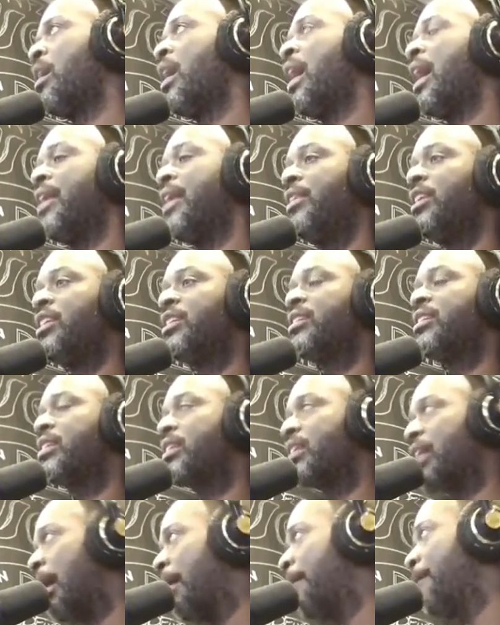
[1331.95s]
And this
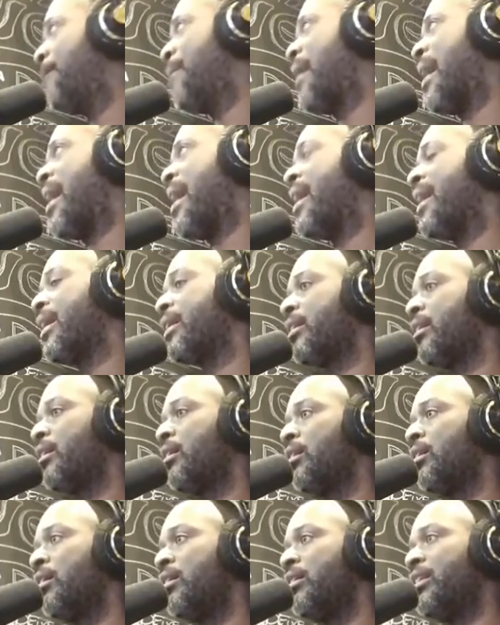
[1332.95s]
scumbag,
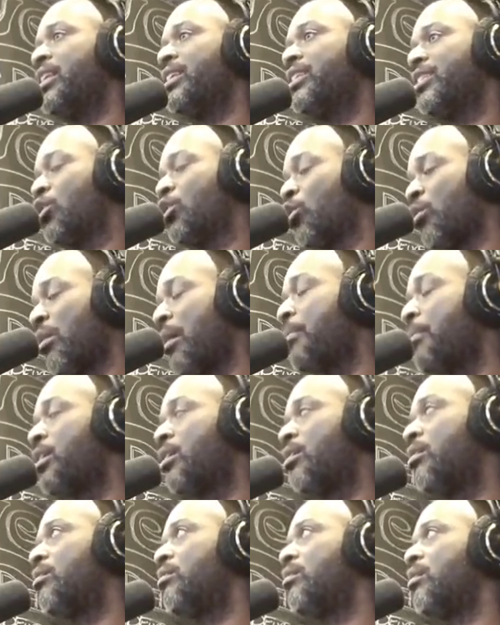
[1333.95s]
this
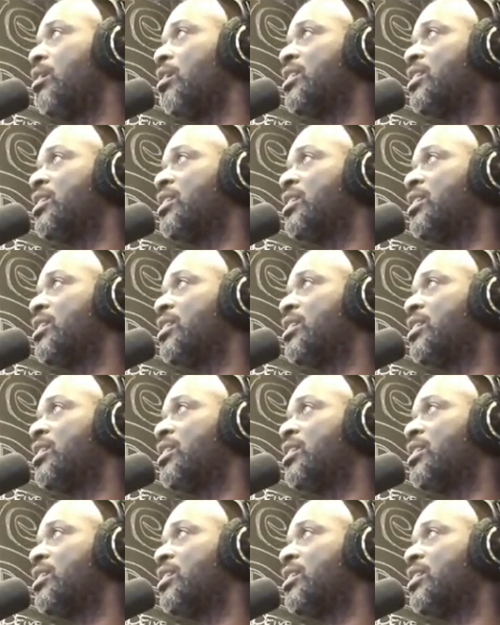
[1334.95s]
criminal,